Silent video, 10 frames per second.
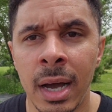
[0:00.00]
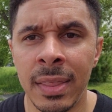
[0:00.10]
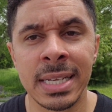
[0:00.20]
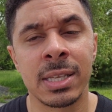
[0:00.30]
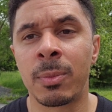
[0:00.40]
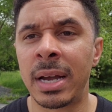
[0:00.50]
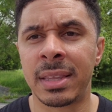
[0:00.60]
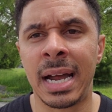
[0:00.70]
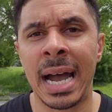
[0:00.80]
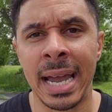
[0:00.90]
that's the route
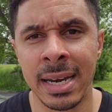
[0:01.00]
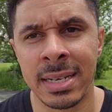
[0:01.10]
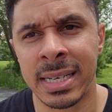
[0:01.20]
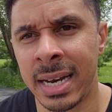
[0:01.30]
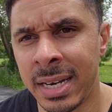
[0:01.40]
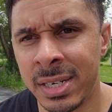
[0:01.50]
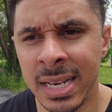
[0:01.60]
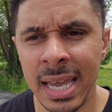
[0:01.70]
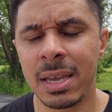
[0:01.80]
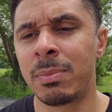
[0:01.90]
that I decided to
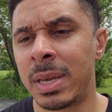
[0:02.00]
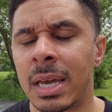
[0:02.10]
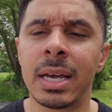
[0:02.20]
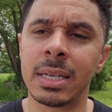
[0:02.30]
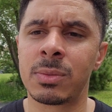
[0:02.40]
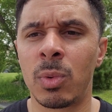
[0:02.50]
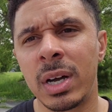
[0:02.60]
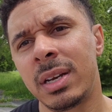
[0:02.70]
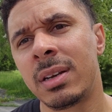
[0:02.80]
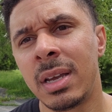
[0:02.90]
take because,
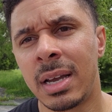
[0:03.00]
one,